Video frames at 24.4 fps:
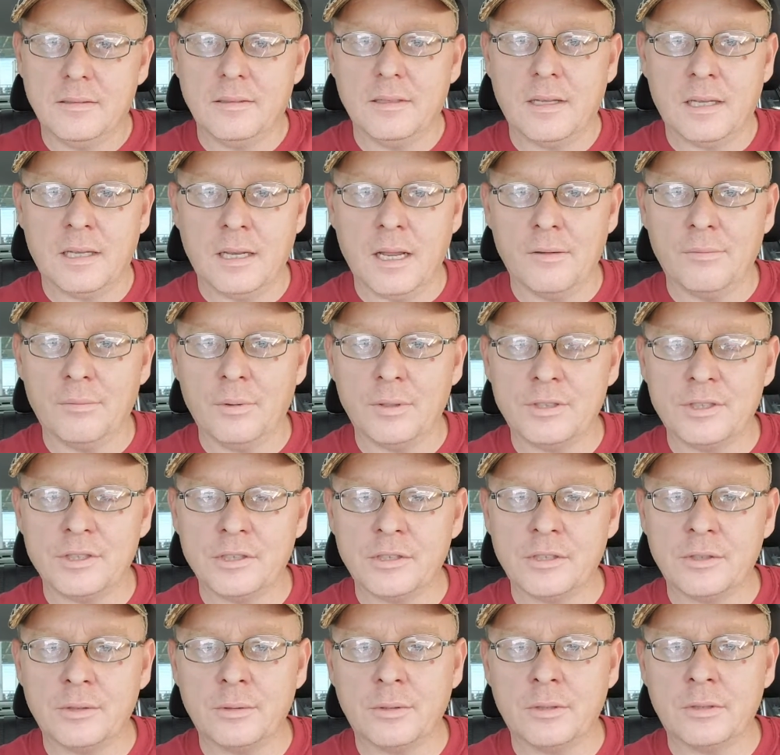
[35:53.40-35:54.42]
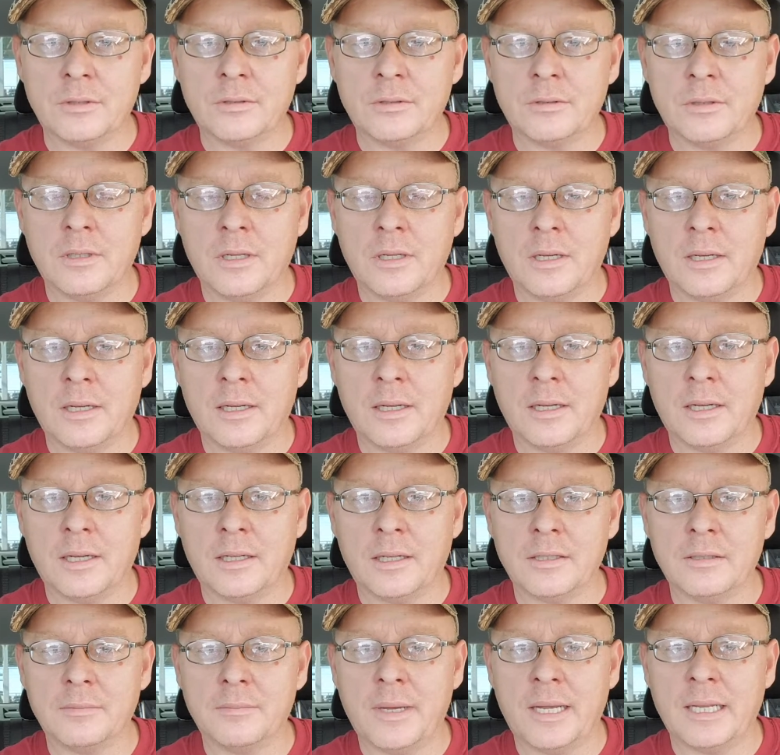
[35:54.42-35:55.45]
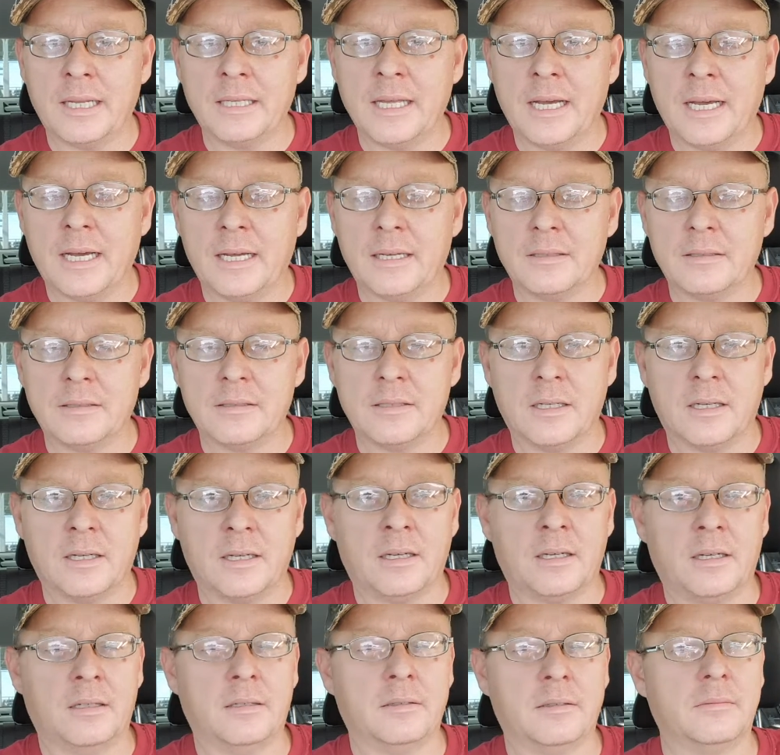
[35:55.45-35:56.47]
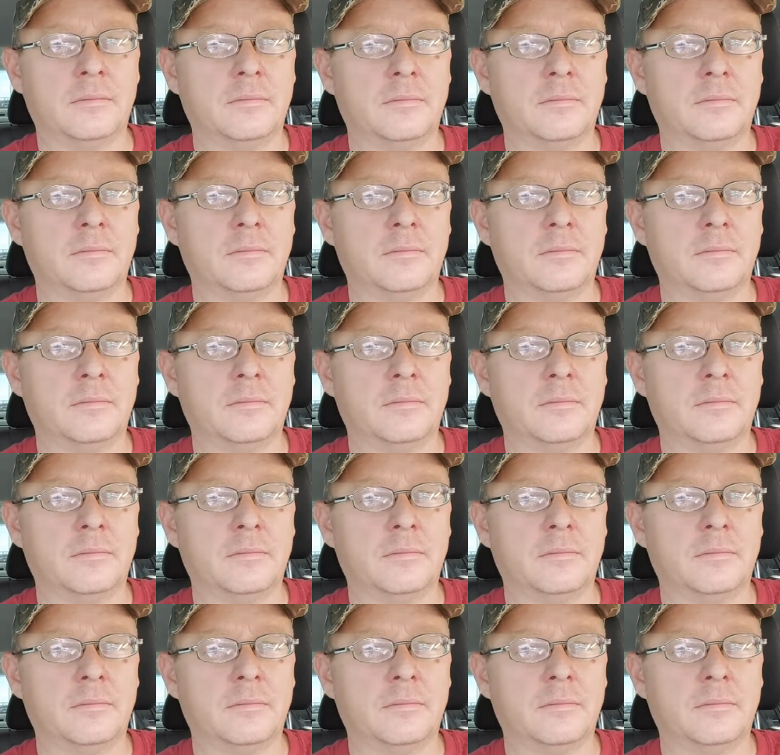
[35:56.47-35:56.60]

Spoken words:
I love what you're doing. You made that the